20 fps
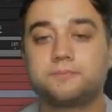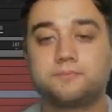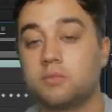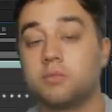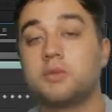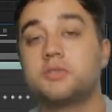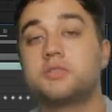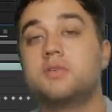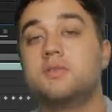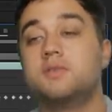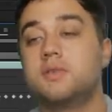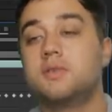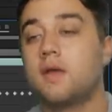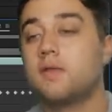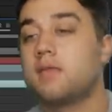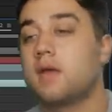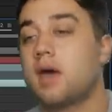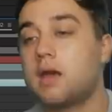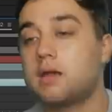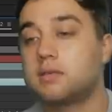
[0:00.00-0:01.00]
Once you've
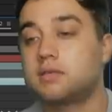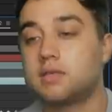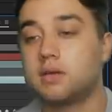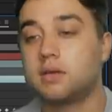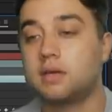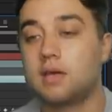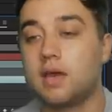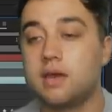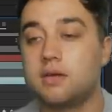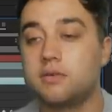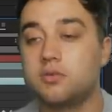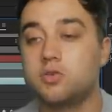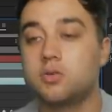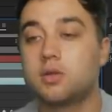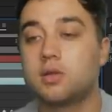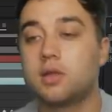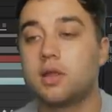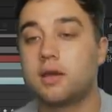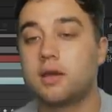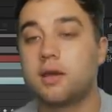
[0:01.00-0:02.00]
done that, again, you
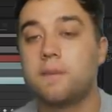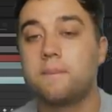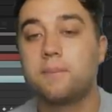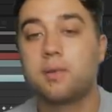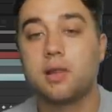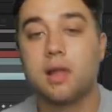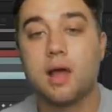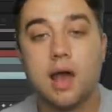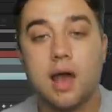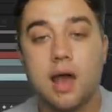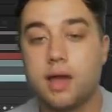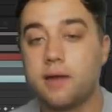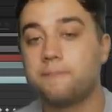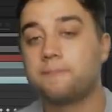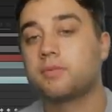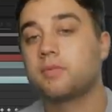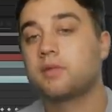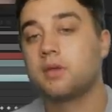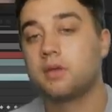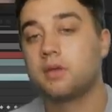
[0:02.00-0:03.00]
click apply.